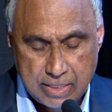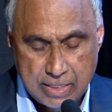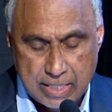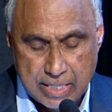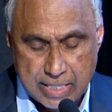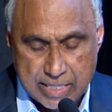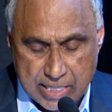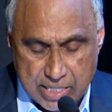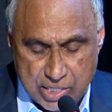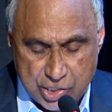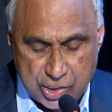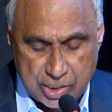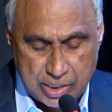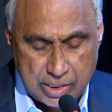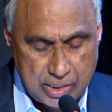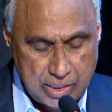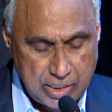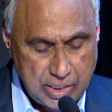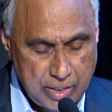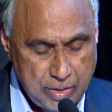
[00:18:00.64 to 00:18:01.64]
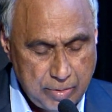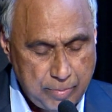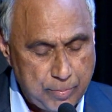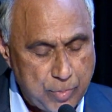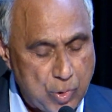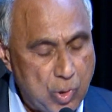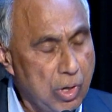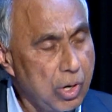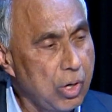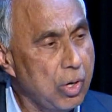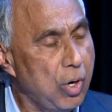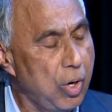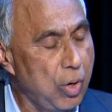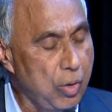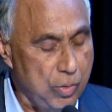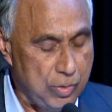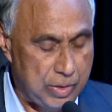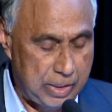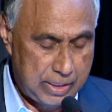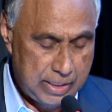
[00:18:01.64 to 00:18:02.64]
religion, moral
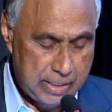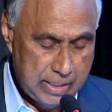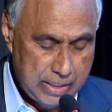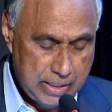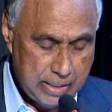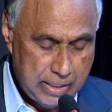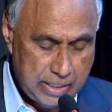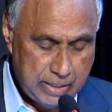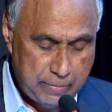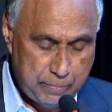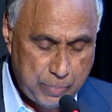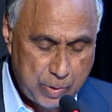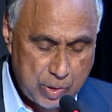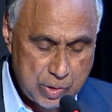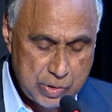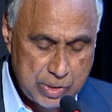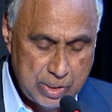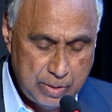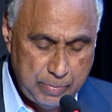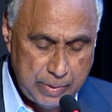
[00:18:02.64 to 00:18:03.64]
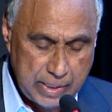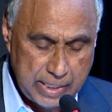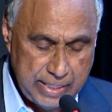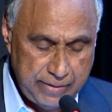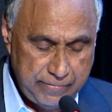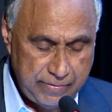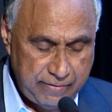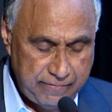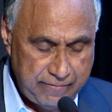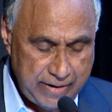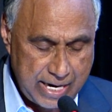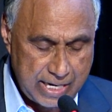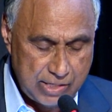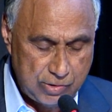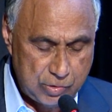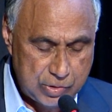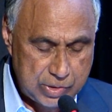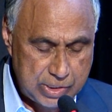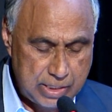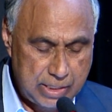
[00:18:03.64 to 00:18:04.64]
code, and personal belief and
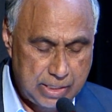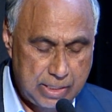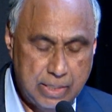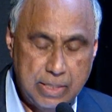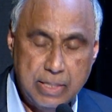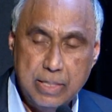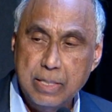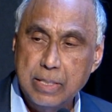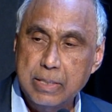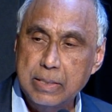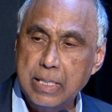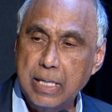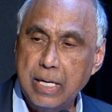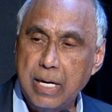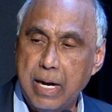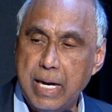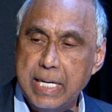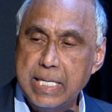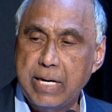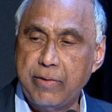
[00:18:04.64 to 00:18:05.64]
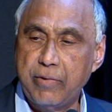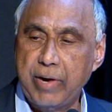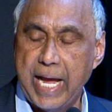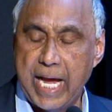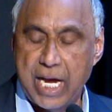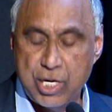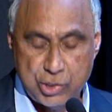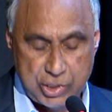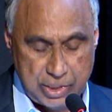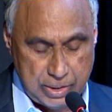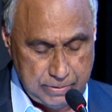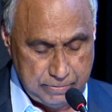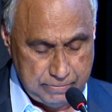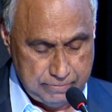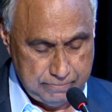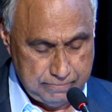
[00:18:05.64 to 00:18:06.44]
values that guide our action.